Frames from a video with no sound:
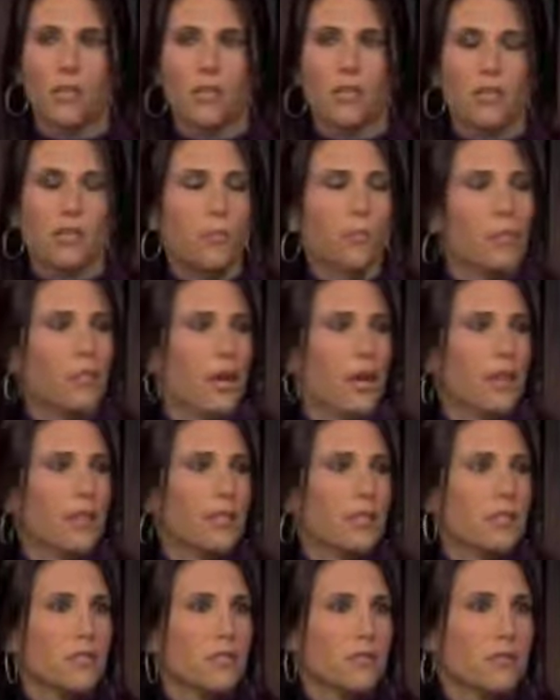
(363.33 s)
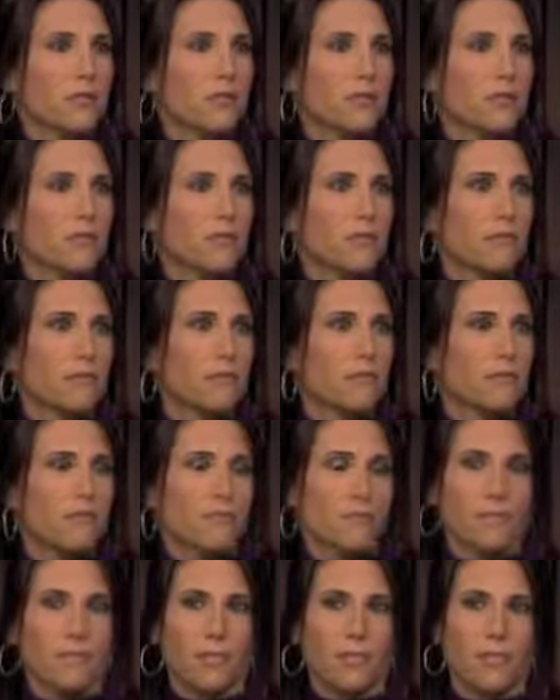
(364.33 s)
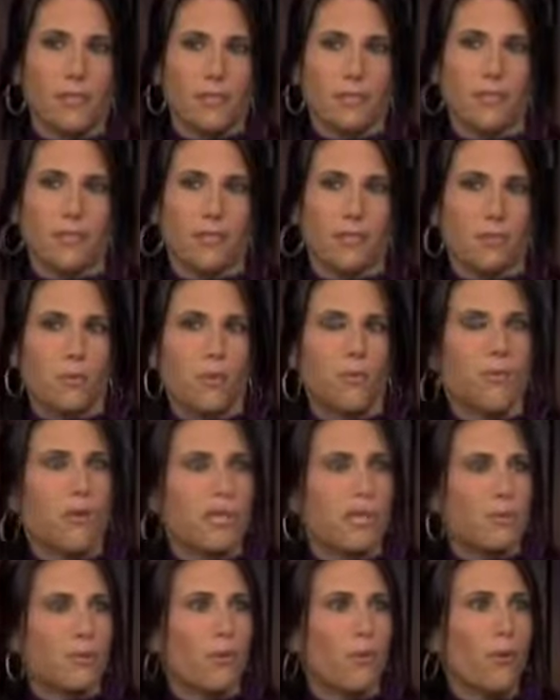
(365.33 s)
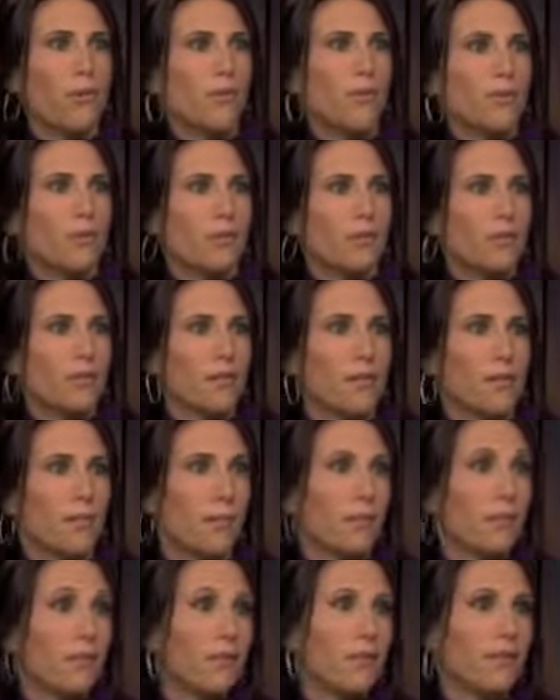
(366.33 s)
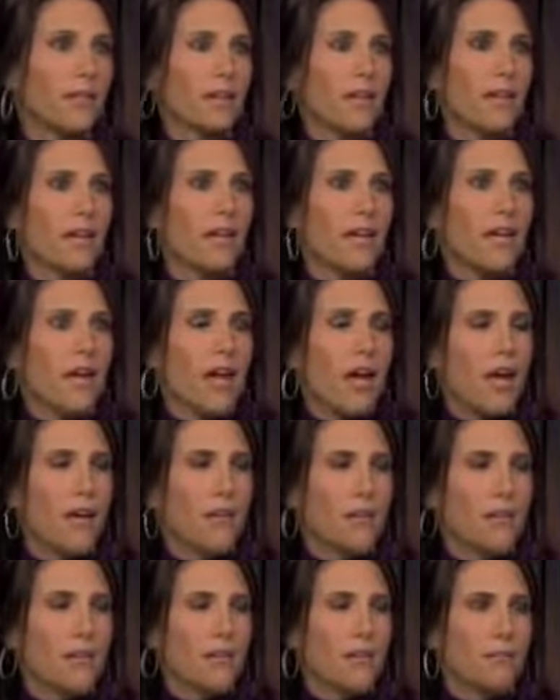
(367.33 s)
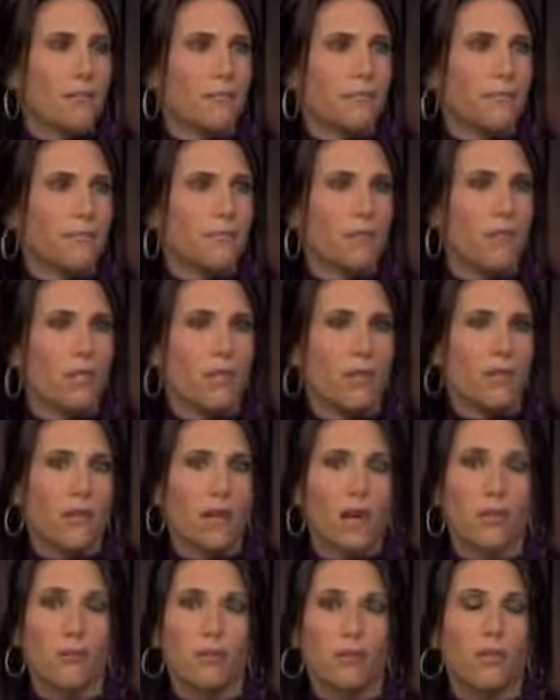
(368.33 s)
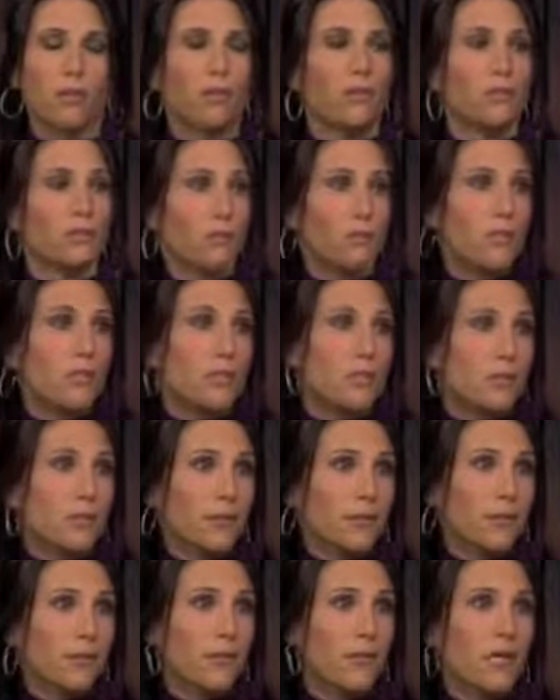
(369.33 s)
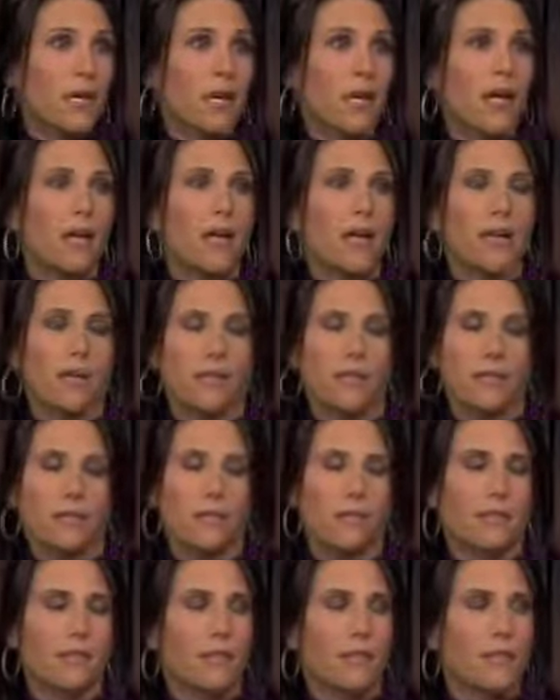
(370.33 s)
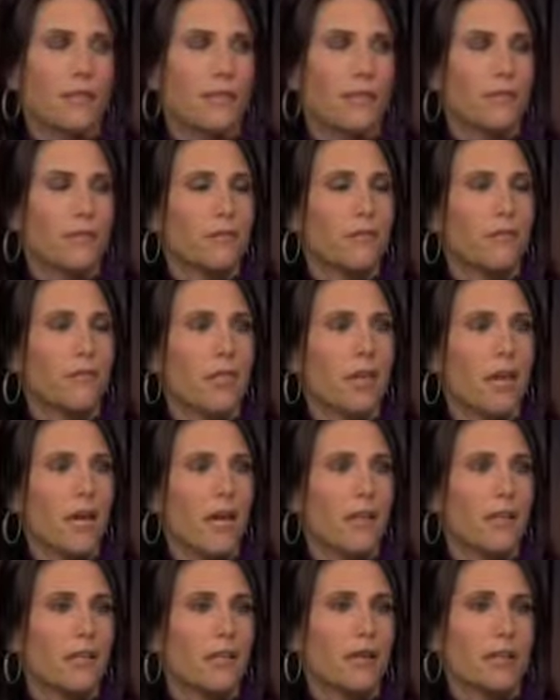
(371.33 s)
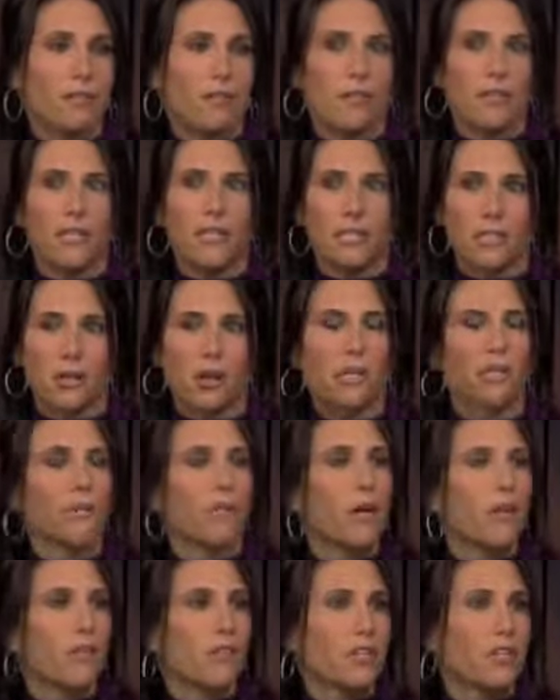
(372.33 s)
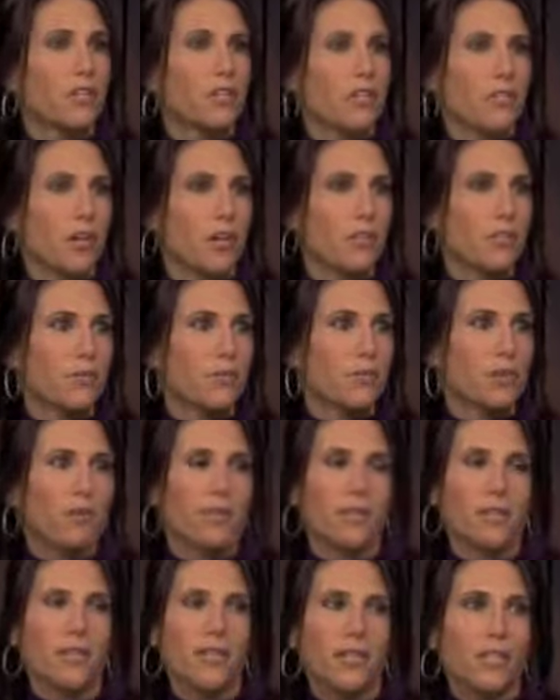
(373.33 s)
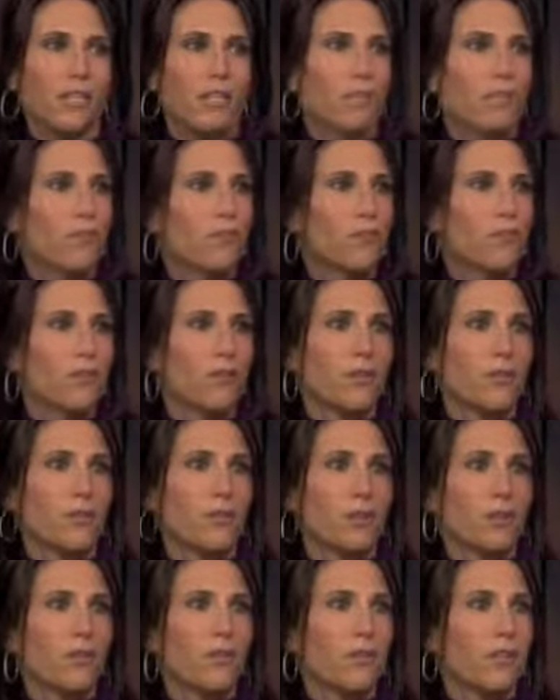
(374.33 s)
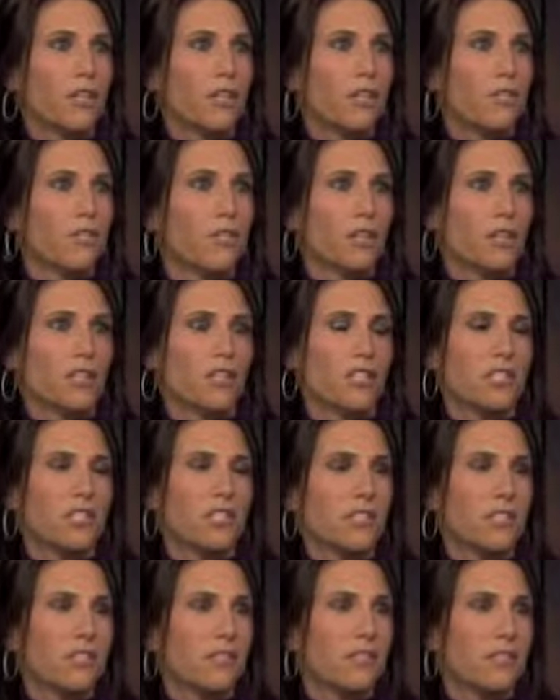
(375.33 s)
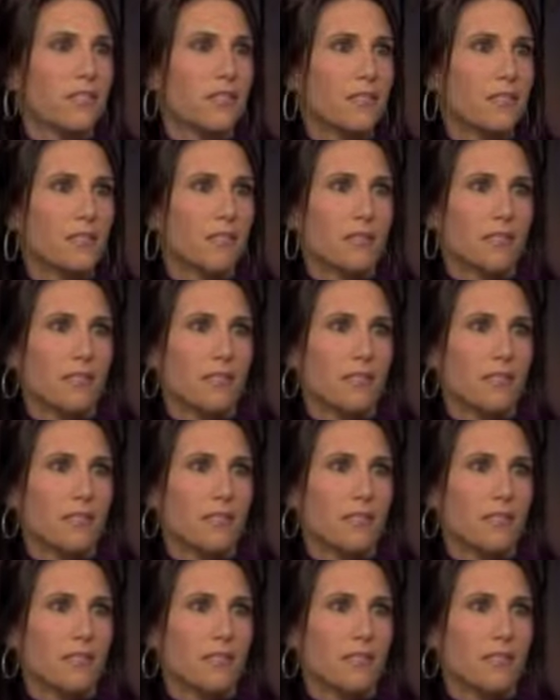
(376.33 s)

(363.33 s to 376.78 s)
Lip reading: your breast is what makes a woman a woman. And to know that I was going to lose them, and they talked about reconstruction, but you don't really know what reconstruction is